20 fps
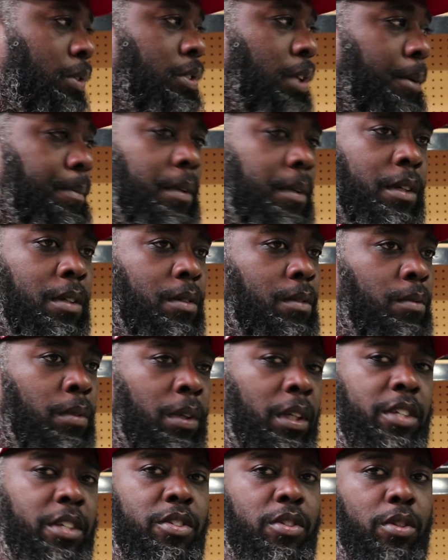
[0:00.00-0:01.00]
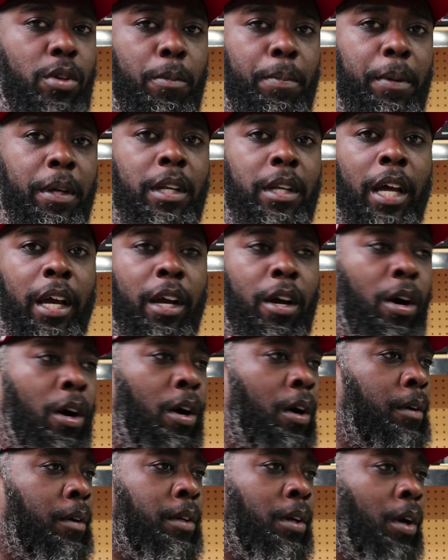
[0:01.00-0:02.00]
something really stupid like,
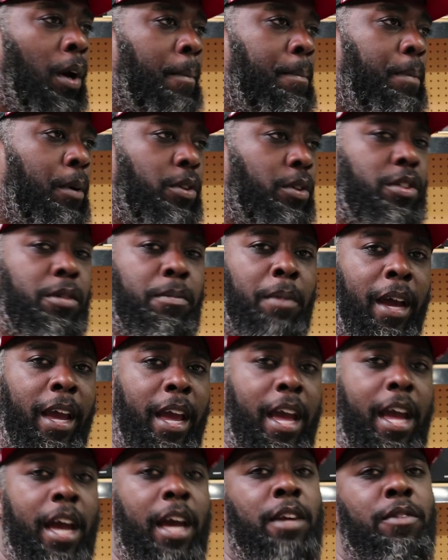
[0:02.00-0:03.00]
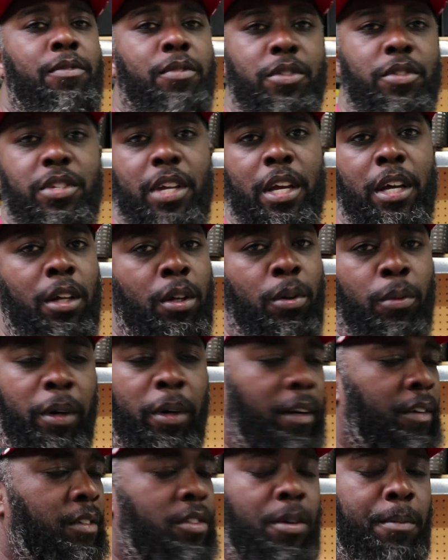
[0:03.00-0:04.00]
oh, you know, I'm posting my hand for sale or
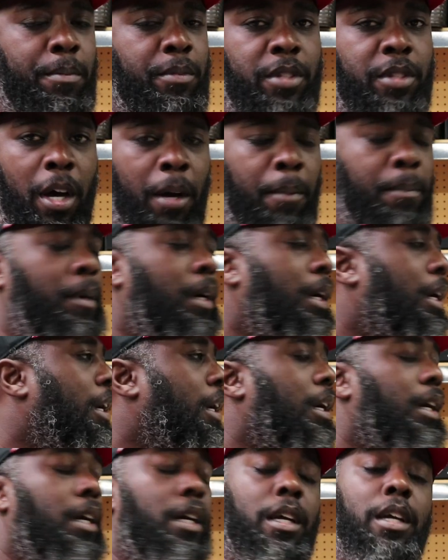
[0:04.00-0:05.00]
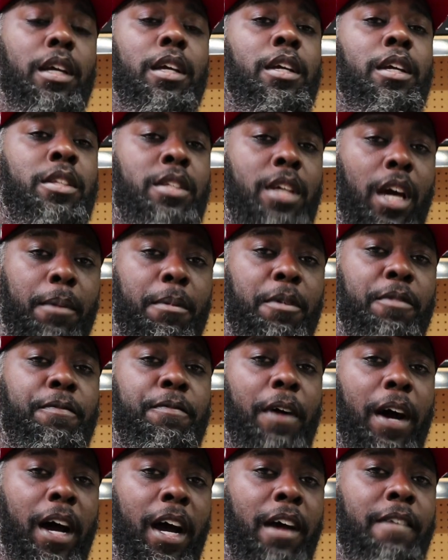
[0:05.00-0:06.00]
whatever. It's something dumb. It's gotta be
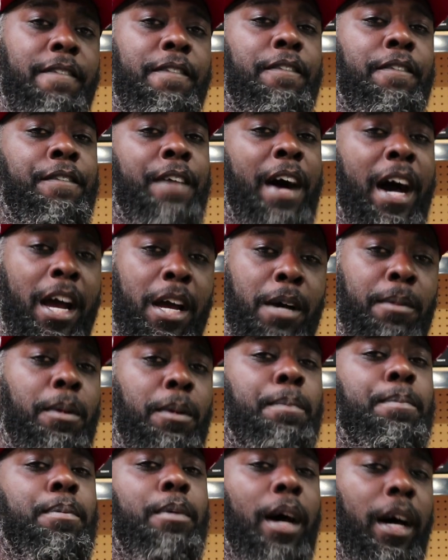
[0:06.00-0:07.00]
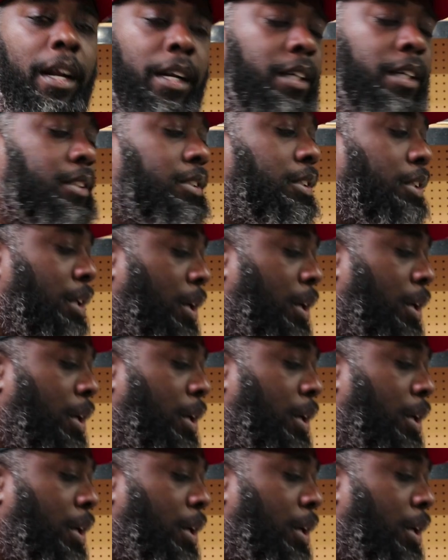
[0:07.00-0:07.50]
5 viable products, you